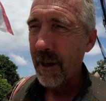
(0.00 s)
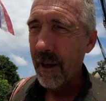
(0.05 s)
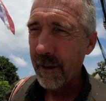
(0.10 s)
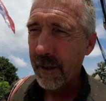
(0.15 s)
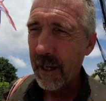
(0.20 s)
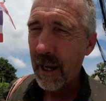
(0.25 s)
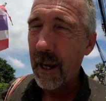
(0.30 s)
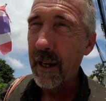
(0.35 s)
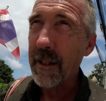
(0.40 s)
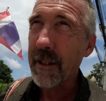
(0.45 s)

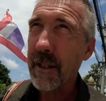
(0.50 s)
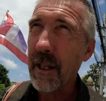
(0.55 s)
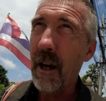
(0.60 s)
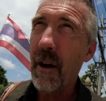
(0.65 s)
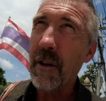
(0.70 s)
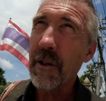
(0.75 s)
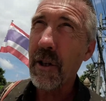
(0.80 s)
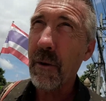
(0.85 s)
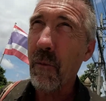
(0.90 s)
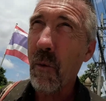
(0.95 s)
Okay,
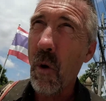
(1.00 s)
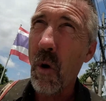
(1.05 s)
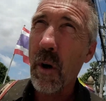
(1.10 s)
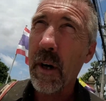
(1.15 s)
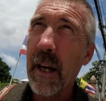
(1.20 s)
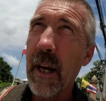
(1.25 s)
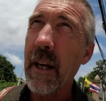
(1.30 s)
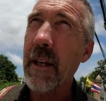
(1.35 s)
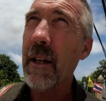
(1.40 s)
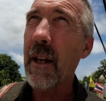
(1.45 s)
so as you
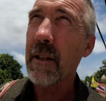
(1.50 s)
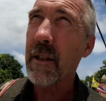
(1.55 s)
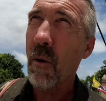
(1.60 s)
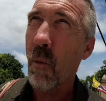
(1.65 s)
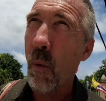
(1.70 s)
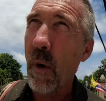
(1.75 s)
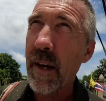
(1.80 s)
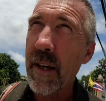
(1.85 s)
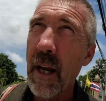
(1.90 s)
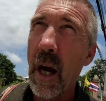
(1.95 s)
walk in, there's
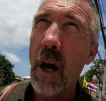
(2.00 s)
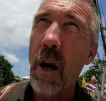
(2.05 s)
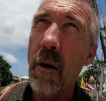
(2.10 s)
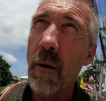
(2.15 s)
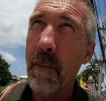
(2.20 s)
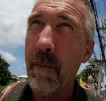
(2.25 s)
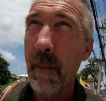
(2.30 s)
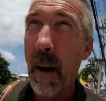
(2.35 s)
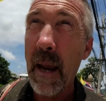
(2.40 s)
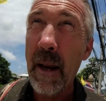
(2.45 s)
a
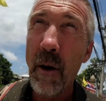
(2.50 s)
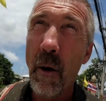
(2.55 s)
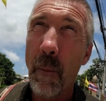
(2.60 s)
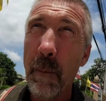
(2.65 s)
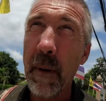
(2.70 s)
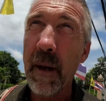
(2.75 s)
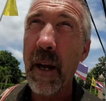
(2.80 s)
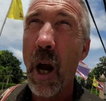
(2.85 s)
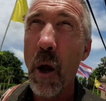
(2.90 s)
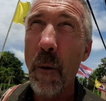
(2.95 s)
window, it may
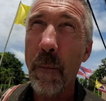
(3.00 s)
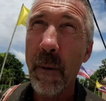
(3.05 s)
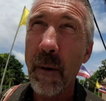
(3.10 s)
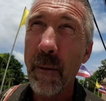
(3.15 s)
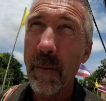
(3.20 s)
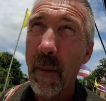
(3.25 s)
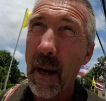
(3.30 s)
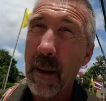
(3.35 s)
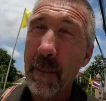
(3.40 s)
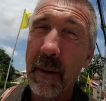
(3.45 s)
not be
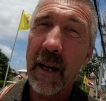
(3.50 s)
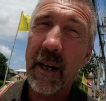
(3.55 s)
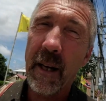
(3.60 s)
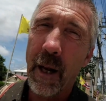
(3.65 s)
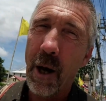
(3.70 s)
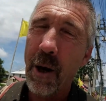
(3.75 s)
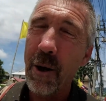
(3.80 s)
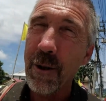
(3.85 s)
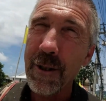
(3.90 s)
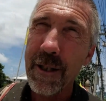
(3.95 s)
open, may be
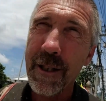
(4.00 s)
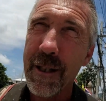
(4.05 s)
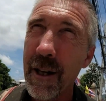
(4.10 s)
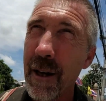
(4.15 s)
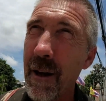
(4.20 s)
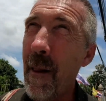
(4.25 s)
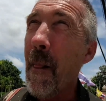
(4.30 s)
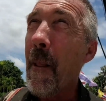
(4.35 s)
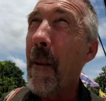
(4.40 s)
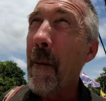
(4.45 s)
closed.
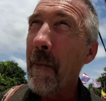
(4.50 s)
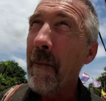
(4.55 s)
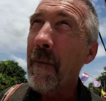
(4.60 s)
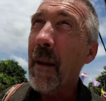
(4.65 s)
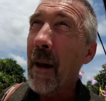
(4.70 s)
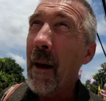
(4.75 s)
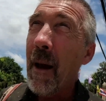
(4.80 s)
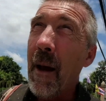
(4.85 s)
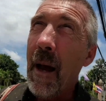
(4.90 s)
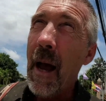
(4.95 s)

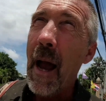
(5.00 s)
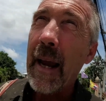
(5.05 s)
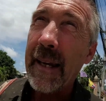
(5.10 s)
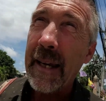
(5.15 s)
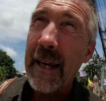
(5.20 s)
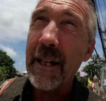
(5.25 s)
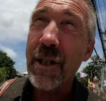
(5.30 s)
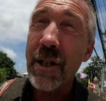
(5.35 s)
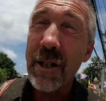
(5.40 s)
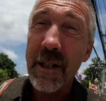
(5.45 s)

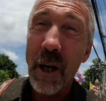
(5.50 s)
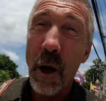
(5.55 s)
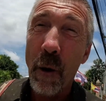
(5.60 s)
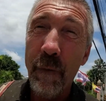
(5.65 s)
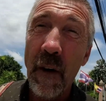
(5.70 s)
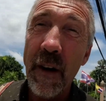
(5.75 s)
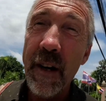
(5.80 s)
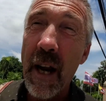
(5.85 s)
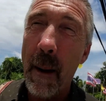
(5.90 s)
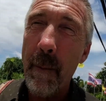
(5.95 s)
Get
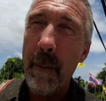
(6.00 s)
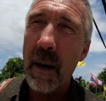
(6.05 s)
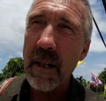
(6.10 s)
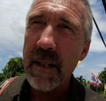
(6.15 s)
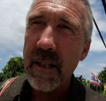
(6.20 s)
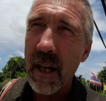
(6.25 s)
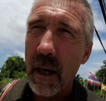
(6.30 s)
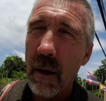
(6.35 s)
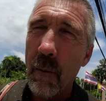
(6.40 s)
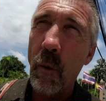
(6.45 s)
yourself a
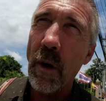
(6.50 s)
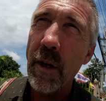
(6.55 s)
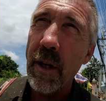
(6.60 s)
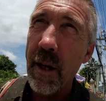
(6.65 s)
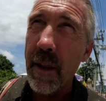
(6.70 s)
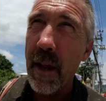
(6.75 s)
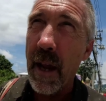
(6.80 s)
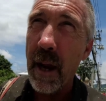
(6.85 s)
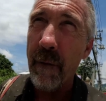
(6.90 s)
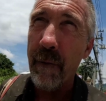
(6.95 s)
number, tell them what
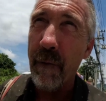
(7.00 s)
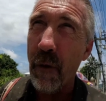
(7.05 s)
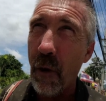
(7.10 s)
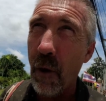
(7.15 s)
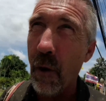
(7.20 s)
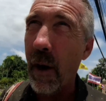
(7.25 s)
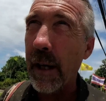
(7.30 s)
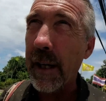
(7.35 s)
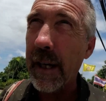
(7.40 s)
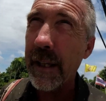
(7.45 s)
you're there
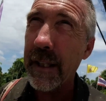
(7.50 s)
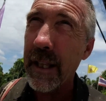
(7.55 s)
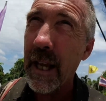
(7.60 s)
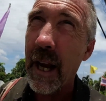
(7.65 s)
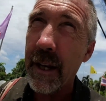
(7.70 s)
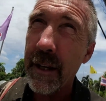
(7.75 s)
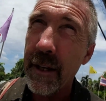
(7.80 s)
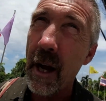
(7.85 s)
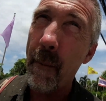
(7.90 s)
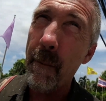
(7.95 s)
for and get
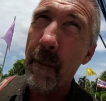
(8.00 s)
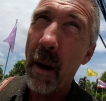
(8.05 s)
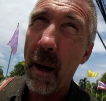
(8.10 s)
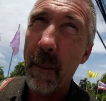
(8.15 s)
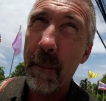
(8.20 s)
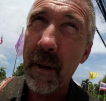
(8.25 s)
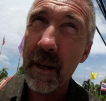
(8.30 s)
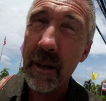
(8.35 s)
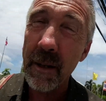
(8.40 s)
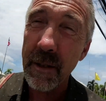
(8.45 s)
that
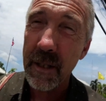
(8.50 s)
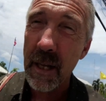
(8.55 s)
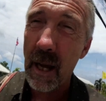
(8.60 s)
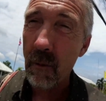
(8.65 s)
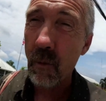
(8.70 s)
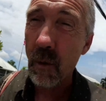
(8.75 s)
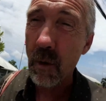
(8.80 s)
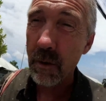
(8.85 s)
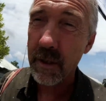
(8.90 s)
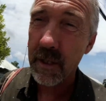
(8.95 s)
number, because
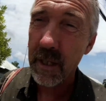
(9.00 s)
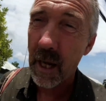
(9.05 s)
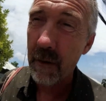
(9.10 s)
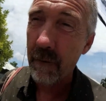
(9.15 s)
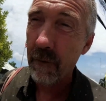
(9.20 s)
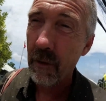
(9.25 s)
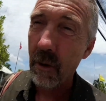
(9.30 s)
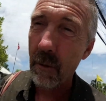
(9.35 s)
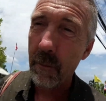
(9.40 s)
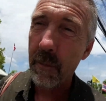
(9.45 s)
that will
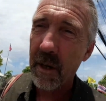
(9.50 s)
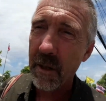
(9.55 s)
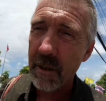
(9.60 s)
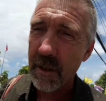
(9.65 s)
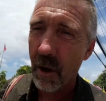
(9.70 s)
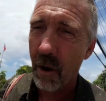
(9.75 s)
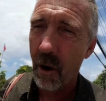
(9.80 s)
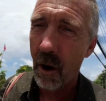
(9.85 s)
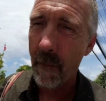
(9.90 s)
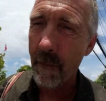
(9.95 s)
save you a bit of
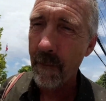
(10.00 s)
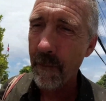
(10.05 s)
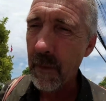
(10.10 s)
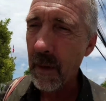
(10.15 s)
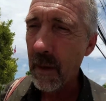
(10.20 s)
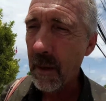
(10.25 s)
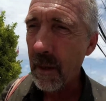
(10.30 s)
time.